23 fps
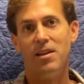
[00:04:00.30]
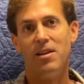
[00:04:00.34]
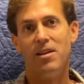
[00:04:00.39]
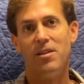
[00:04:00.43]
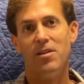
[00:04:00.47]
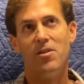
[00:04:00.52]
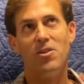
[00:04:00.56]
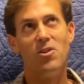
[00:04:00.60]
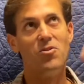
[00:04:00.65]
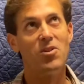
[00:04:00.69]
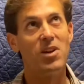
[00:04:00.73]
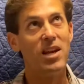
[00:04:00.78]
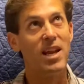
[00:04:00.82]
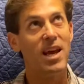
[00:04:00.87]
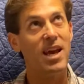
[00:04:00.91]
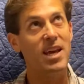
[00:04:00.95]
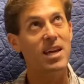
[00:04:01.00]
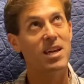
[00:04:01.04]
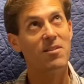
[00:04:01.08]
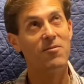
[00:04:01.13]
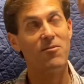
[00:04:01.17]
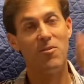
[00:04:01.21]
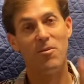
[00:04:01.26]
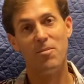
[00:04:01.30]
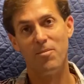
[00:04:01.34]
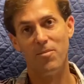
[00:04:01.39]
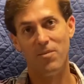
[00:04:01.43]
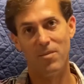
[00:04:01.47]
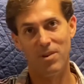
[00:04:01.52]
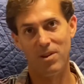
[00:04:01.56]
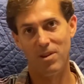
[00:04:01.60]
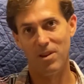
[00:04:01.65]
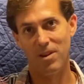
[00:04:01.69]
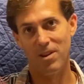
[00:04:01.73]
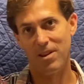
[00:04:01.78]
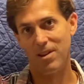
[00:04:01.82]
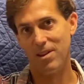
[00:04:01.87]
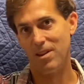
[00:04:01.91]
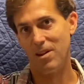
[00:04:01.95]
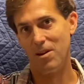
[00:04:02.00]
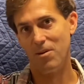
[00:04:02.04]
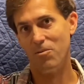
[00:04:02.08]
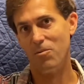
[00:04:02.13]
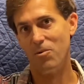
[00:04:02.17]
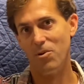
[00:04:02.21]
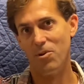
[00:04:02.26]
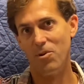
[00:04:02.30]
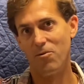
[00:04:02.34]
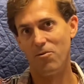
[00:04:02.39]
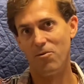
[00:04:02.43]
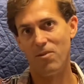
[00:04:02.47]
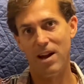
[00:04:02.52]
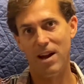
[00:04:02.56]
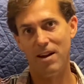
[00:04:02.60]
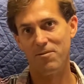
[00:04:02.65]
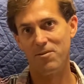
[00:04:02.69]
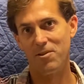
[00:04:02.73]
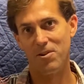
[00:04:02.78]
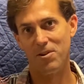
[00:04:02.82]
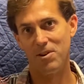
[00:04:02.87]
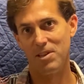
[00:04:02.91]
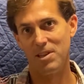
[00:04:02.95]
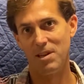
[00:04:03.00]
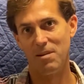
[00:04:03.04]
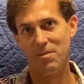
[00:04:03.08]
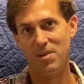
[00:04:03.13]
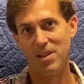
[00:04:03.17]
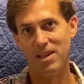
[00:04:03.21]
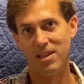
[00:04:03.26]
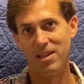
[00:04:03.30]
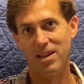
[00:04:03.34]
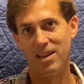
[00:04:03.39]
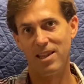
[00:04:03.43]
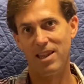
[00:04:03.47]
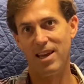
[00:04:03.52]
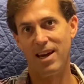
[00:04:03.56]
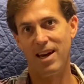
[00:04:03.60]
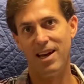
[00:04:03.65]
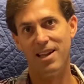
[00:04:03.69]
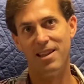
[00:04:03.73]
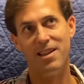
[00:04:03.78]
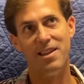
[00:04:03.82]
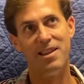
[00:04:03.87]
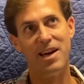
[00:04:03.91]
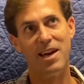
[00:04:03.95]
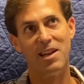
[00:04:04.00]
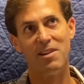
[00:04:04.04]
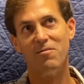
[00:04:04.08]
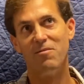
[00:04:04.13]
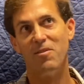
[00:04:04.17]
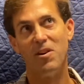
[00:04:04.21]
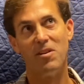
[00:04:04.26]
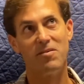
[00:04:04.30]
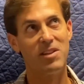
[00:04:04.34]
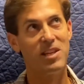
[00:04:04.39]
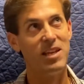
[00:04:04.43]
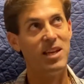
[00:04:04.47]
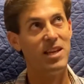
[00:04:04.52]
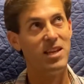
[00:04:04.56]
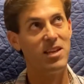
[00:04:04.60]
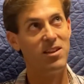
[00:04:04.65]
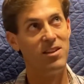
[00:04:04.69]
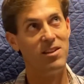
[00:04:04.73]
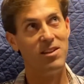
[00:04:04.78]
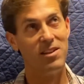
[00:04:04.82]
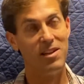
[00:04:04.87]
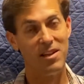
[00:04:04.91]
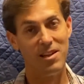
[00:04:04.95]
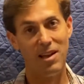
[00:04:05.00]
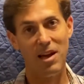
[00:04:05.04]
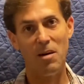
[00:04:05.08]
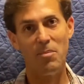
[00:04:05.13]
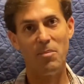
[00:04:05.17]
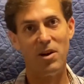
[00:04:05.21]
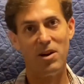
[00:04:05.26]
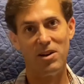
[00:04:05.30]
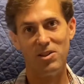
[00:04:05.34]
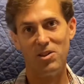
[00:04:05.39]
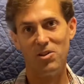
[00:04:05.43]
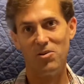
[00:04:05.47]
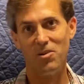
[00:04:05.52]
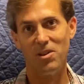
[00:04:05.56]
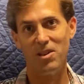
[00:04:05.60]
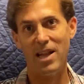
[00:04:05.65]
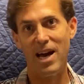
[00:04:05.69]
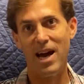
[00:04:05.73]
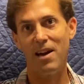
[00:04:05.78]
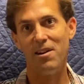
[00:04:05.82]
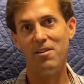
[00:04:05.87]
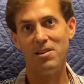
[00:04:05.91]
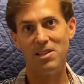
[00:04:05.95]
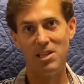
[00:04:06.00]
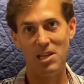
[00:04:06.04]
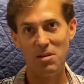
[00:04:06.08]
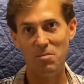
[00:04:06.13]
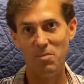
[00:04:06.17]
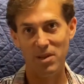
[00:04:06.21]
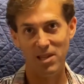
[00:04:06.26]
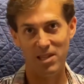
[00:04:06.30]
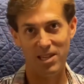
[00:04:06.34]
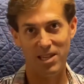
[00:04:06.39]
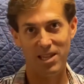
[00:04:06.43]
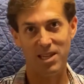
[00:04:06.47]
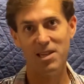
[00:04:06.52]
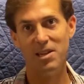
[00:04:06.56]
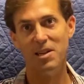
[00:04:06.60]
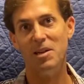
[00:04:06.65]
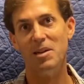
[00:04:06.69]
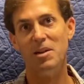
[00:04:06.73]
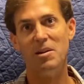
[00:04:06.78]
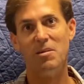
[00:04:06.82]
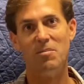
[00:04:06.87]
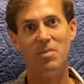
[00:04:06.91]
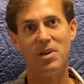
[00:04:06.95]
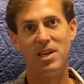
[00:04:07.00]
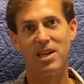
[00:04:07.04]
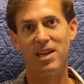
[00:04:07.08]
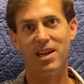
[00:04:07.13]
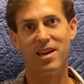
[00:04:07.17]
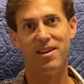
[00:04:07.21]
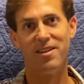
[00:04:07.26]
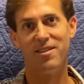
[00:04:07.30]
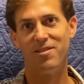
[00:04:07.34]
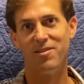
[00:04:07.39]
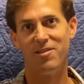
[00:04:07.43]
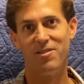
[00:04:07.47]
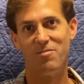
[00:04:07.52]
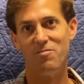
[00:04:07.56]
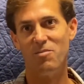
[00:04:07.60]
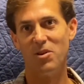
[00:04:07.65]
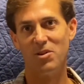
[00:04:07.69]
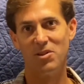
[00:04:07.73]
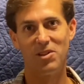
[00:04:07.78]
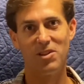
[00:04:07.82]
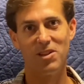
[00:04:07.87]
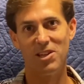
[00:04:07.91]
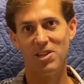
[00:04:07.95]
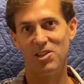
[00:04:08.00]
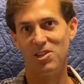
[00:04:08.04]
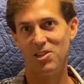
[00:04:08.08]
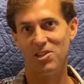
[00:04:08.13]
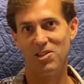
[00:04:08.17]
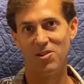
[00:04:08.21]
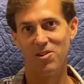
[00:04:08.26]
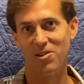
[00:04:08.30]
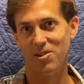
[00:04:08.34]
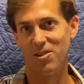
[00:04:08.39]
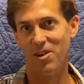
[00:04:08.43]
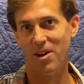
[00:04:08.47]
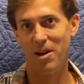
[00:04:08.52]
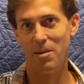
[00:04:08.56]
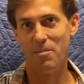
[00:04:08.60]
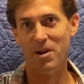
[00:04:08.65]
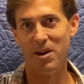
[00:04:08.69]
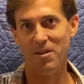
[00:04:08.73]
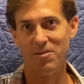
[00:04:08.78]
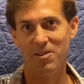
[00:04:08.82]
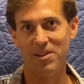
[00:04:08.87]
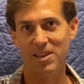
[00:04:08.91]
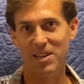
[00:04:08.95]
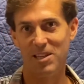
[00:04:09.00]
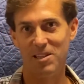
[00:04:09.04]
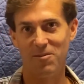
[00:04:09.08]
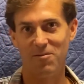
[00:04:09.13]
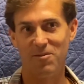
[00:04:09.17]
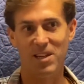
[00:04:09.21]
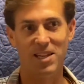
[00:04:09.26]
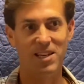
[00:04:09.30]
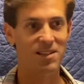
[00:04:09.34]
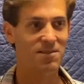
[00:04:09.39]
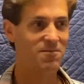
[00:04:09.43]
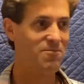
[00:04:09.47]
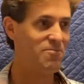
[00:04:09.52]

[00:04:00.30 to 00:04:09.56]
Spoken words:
You can hang it from a roof rafter or something like that. That involves getting up onto a ladder typically, because most leashes are above 6 feet,